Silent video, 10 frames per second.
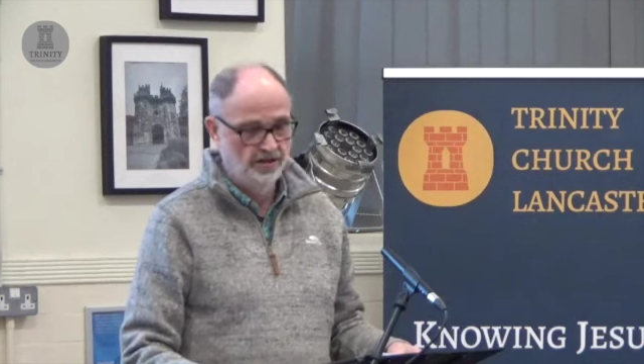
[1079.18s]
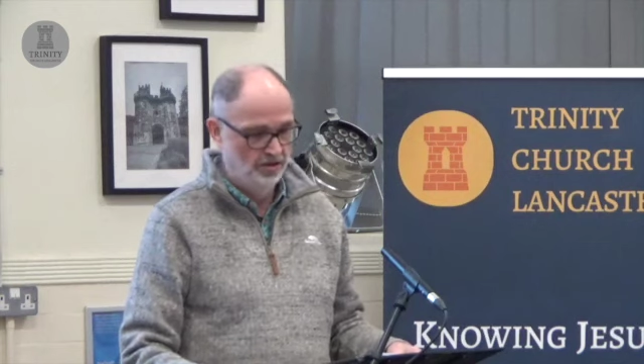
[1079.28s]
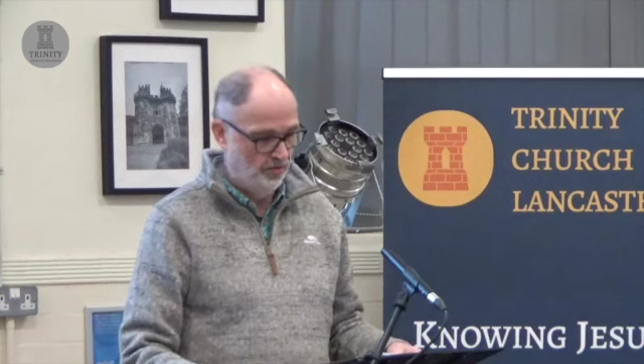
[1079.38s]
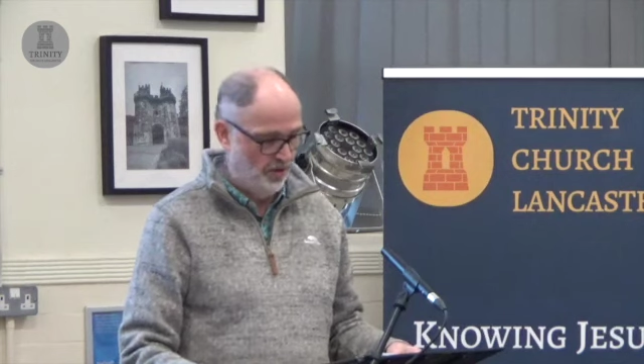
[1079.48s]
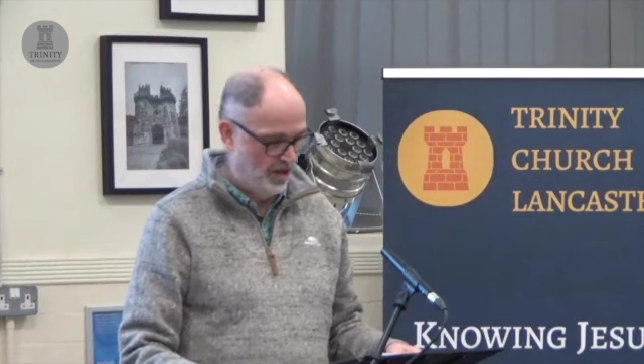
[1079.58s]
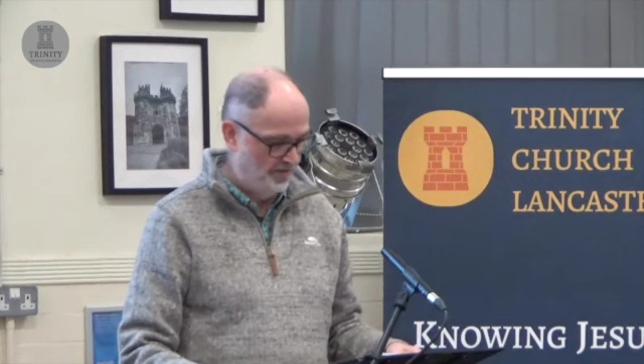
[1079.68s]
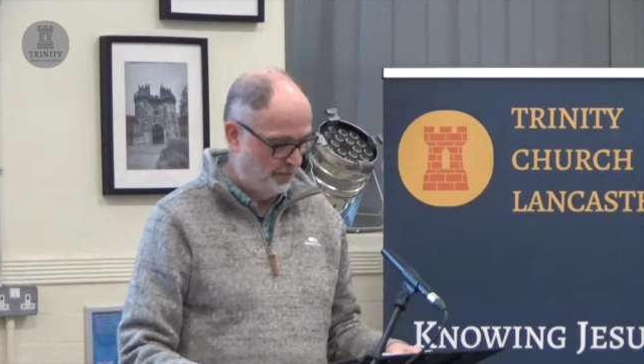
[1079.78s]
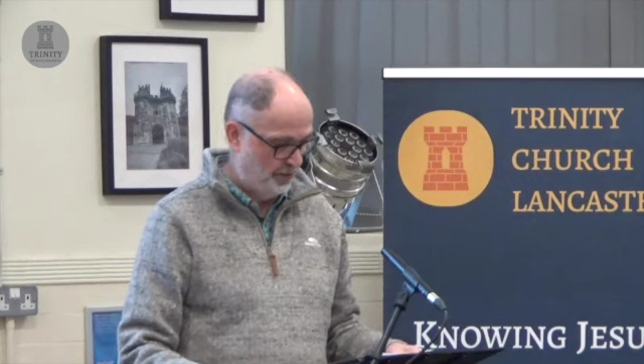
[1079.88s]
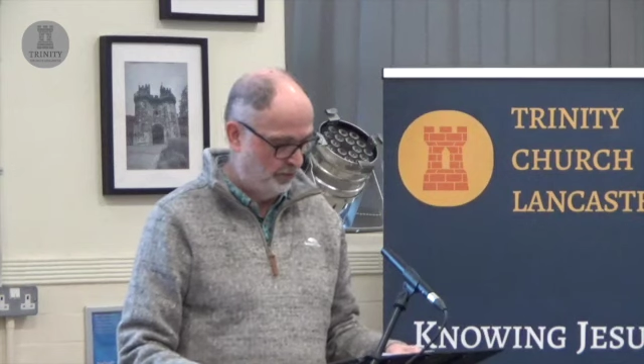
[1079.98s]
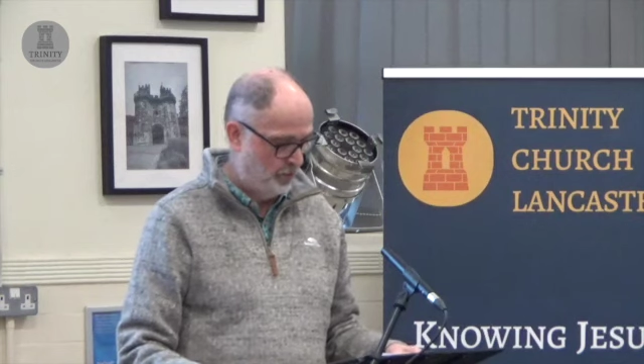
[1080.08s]
Wave
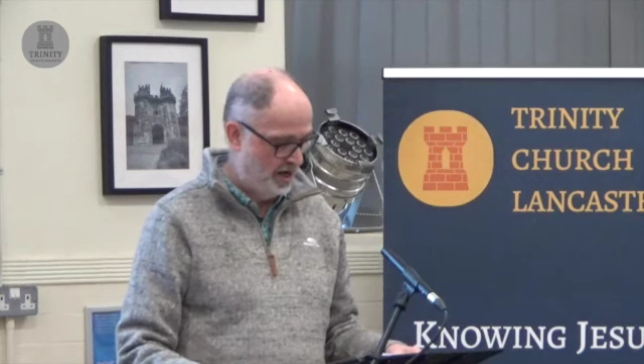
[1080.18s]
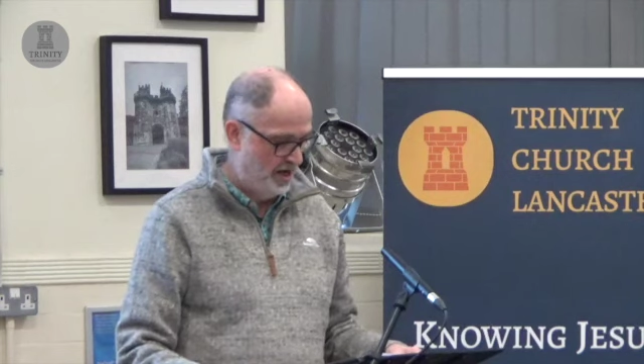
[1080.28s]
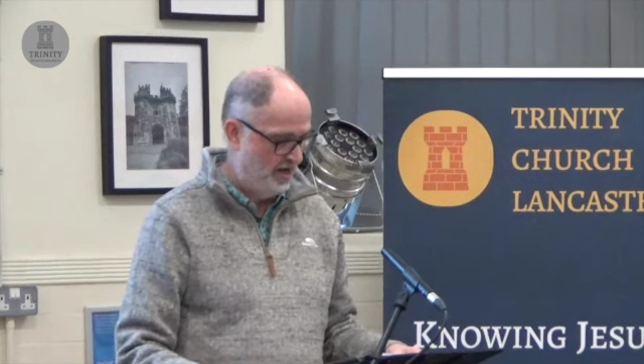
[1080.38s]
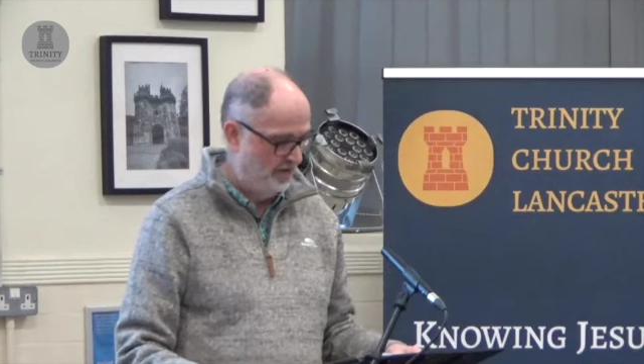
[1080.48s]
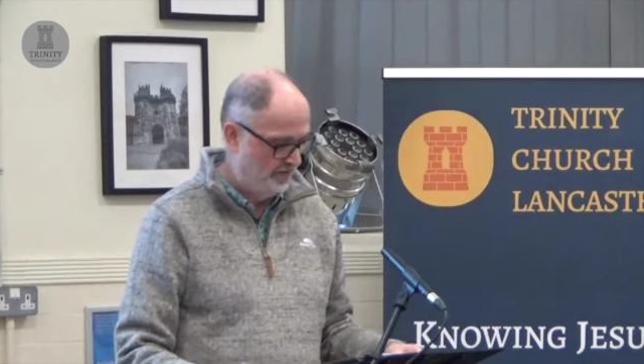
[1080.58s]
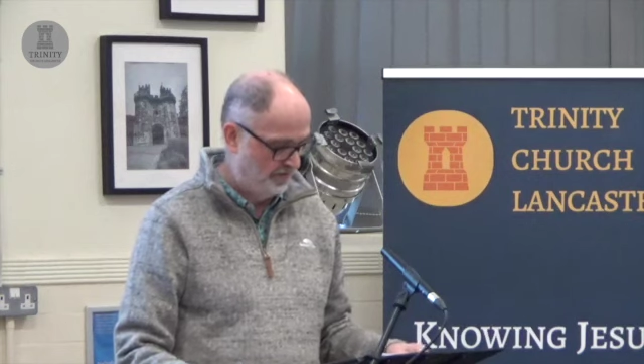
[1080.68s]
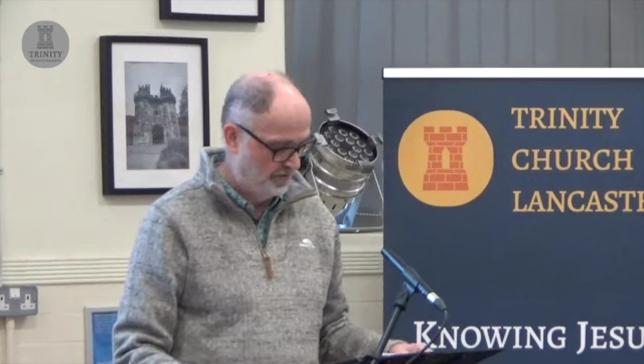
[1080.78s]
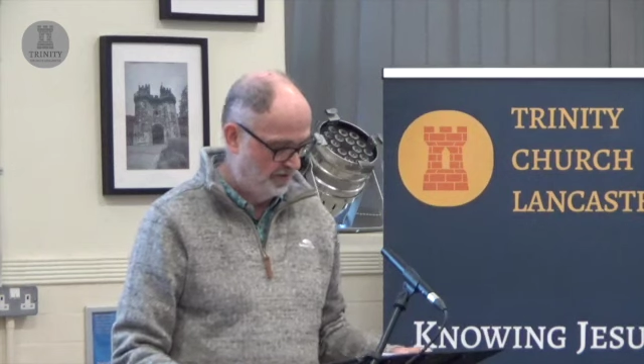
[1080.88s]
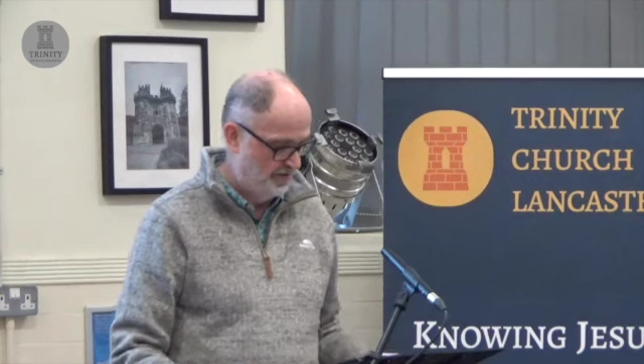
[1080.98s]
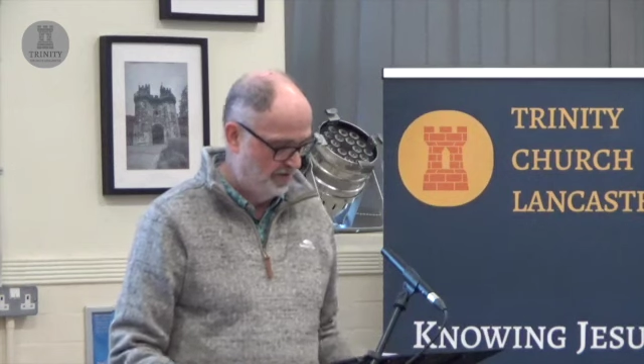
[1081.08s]
upon wave,
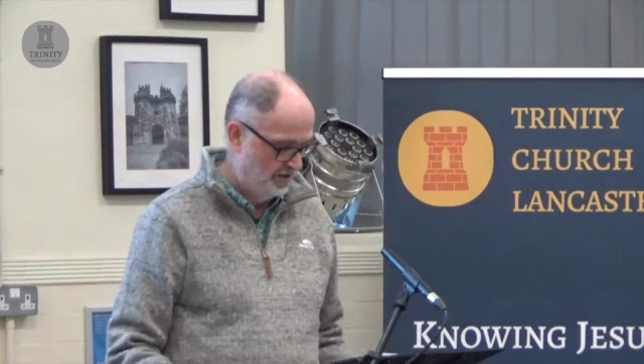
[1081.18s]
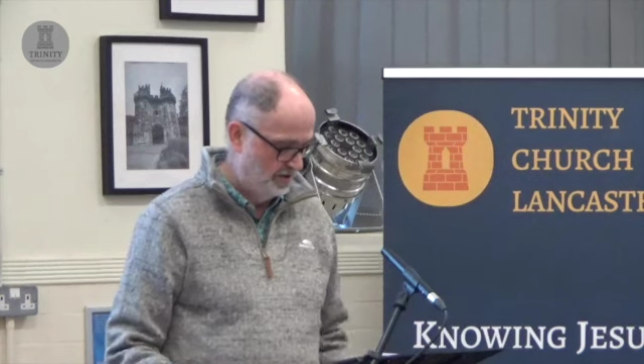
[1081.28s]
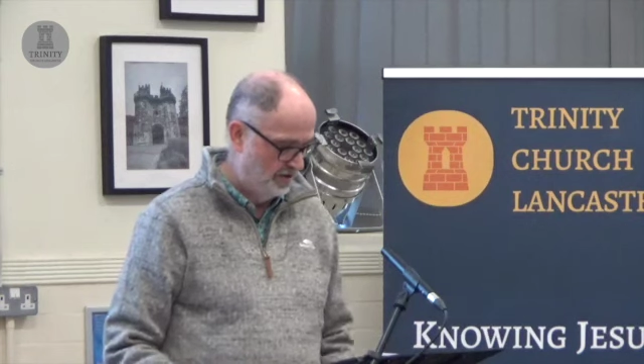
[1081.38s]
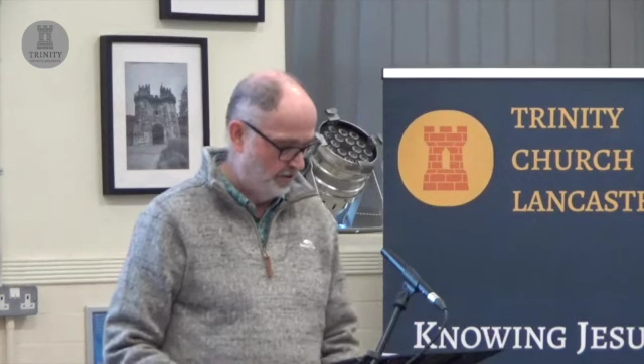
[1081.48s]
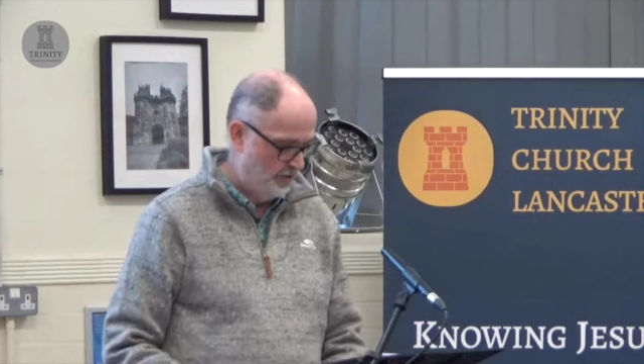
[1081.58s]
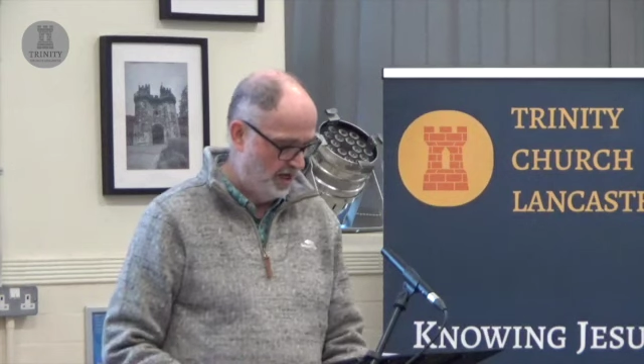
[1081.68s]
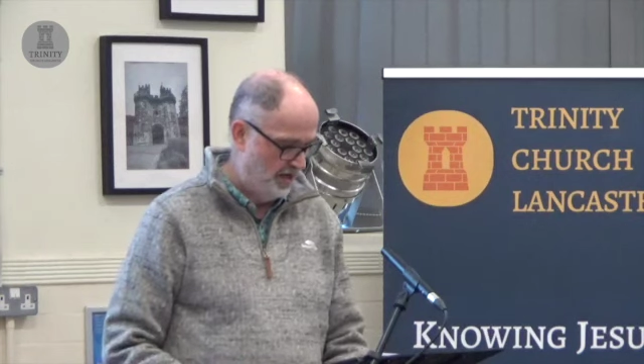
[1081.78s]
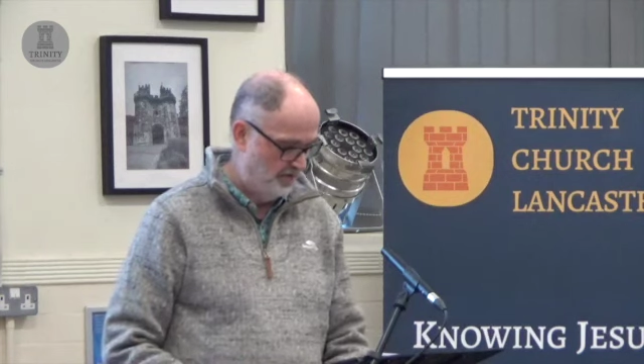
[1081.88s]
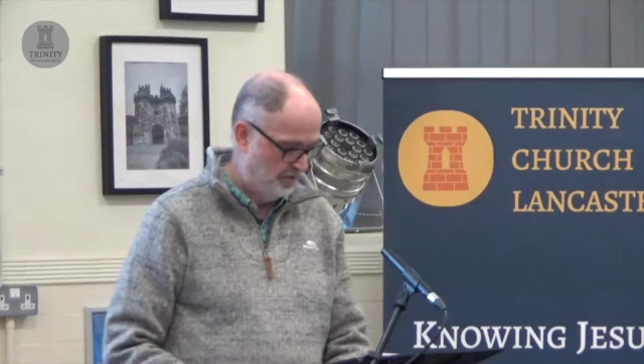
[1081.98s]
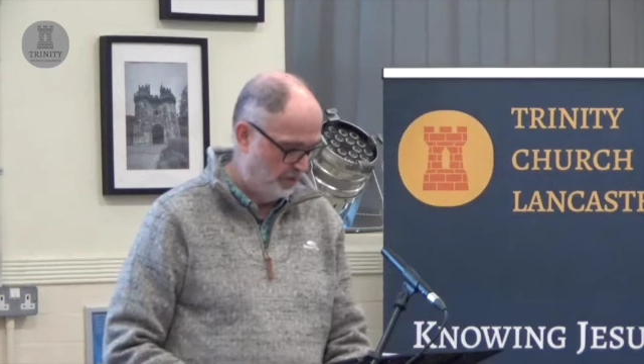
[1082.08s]

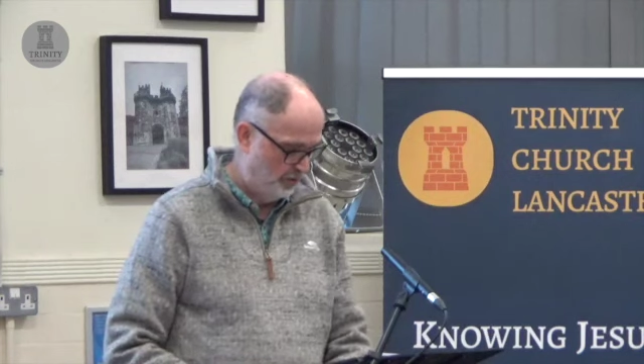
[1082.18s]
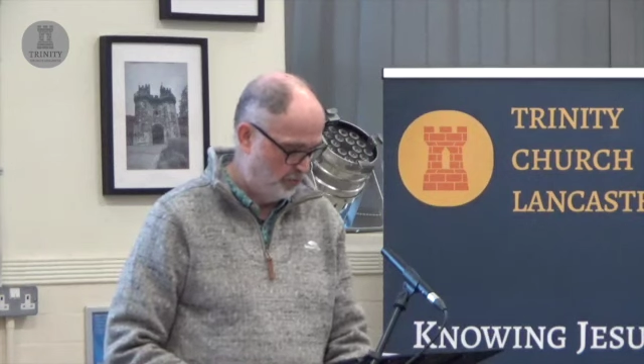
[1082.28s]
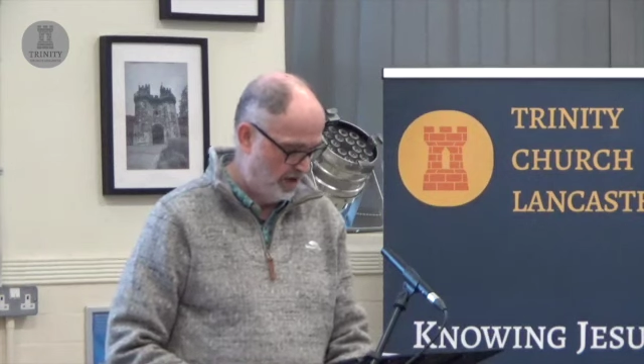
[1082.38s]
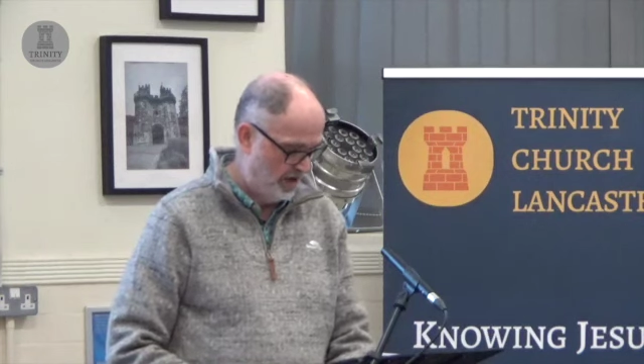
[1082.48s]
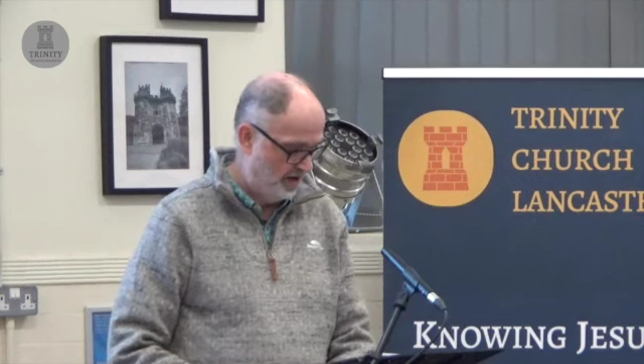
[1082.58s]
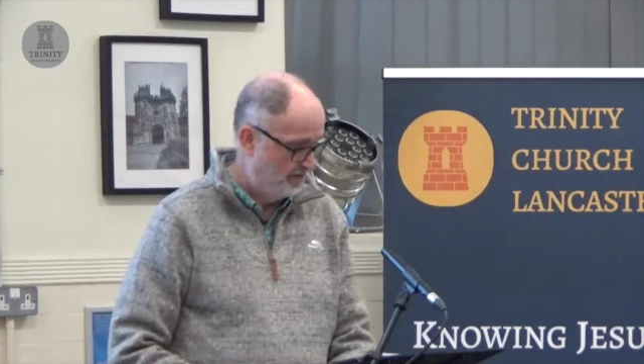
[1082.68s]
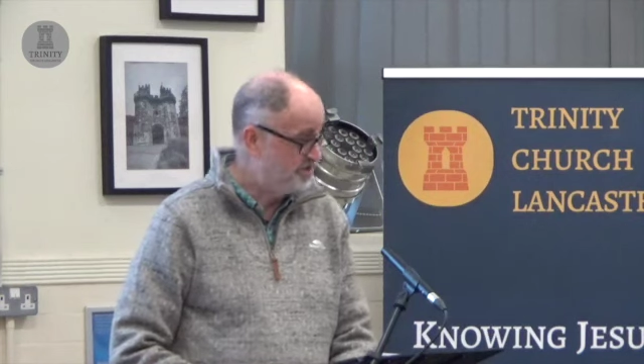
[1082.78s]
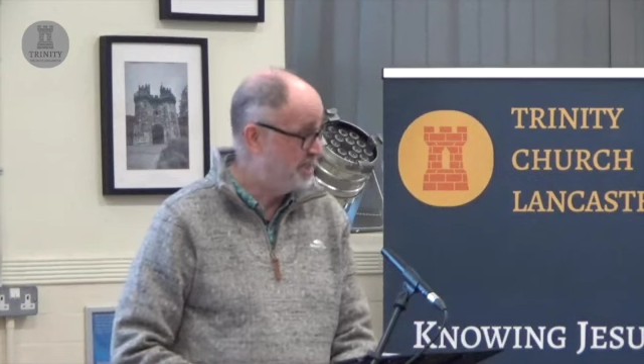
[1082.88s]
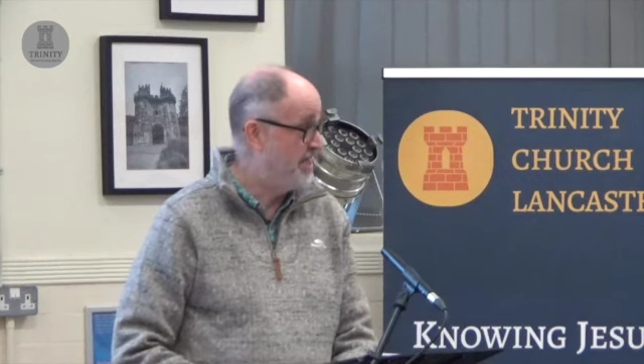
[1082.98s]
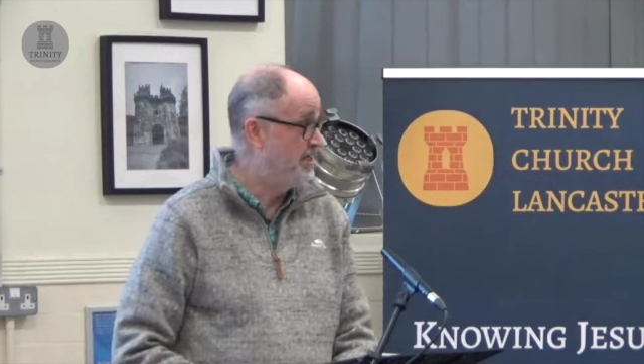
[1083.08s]
wave upon wave,
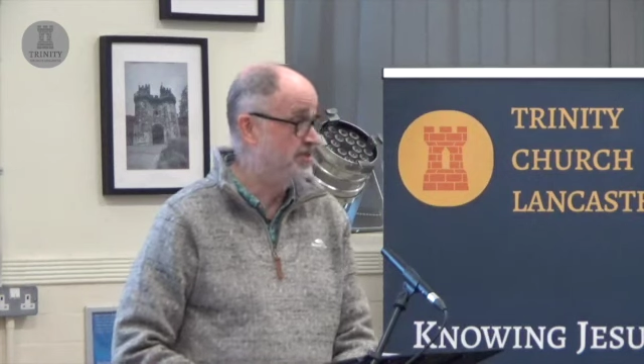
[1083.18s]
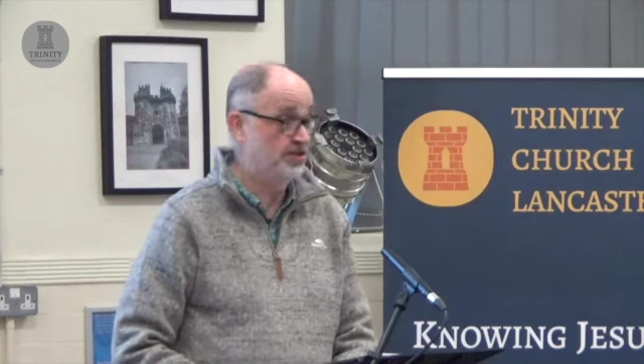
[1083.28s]
seeking to